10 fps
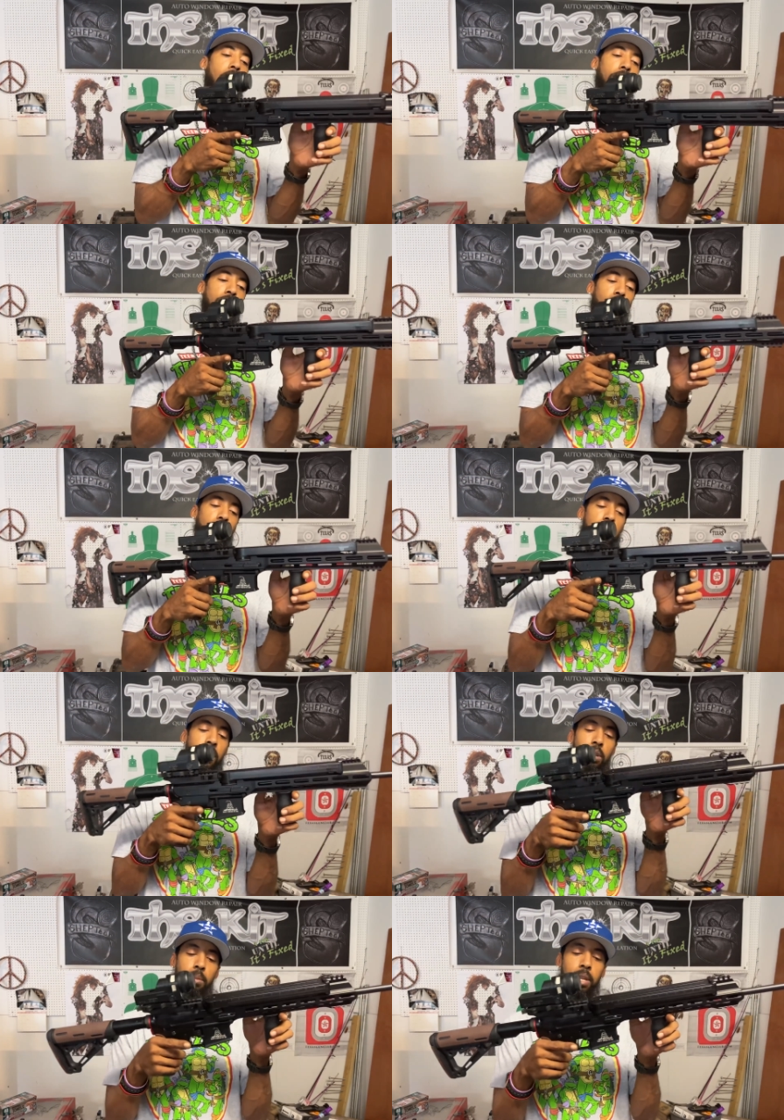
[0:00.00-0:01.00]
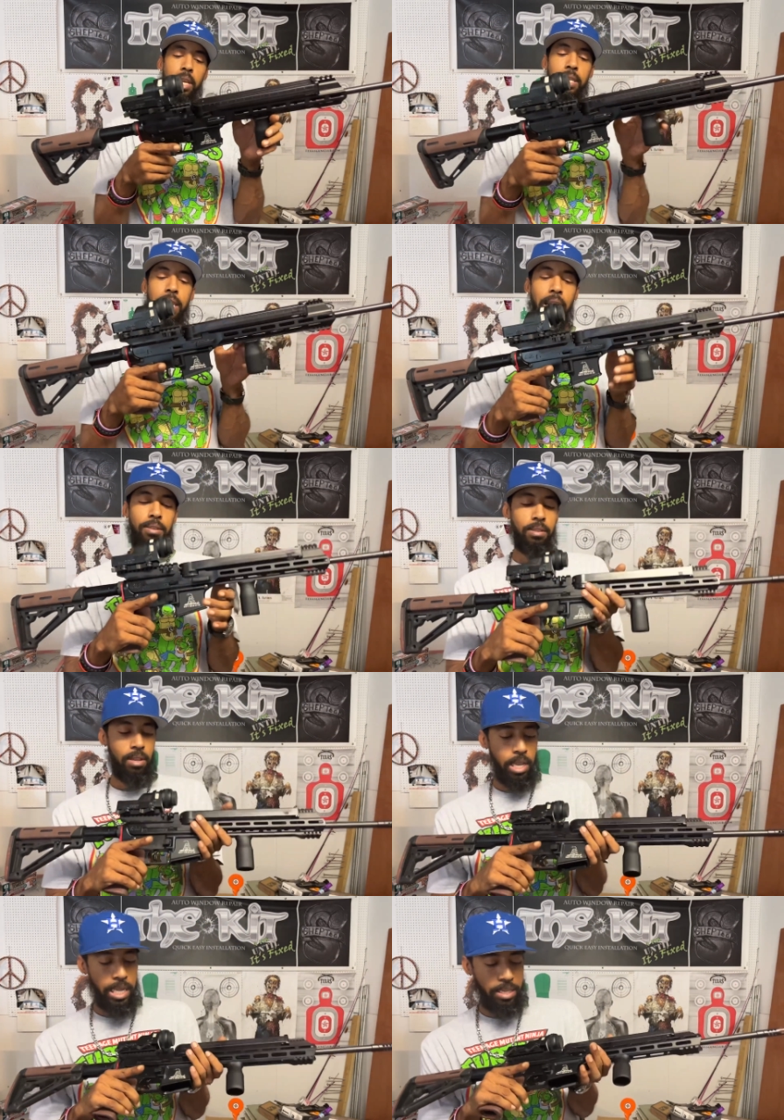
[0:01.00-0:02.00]
so just a little bit of ins
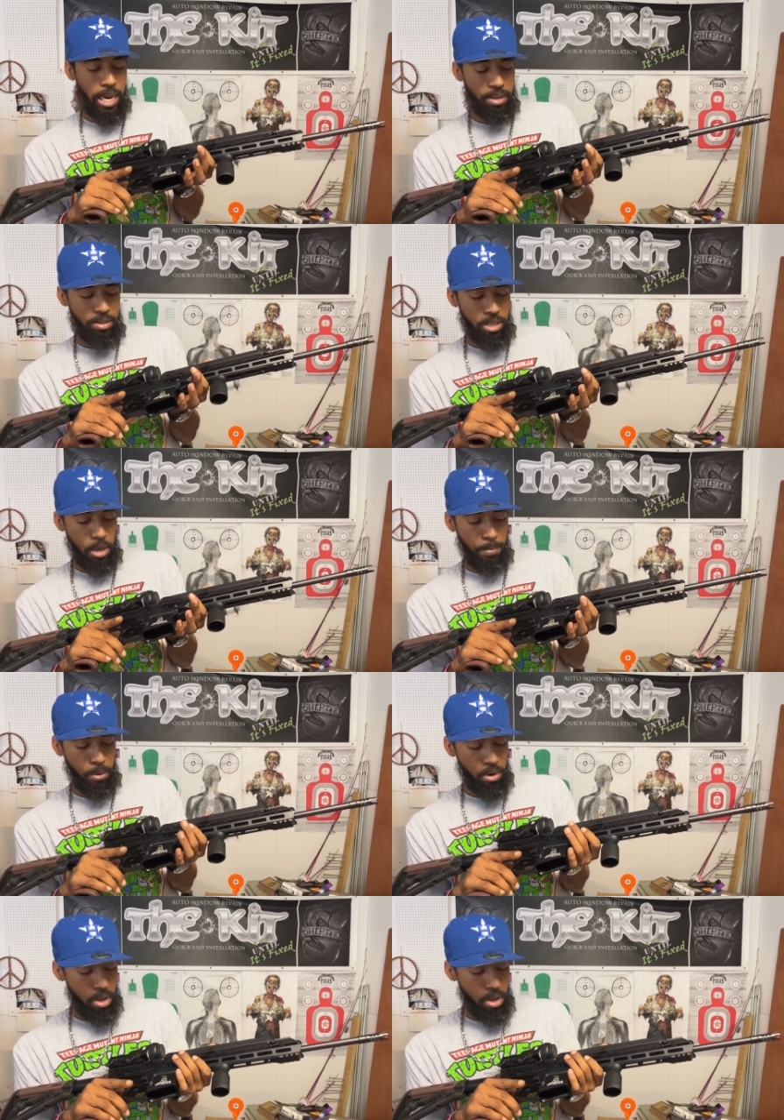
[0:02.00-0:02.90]
and outs of the upper.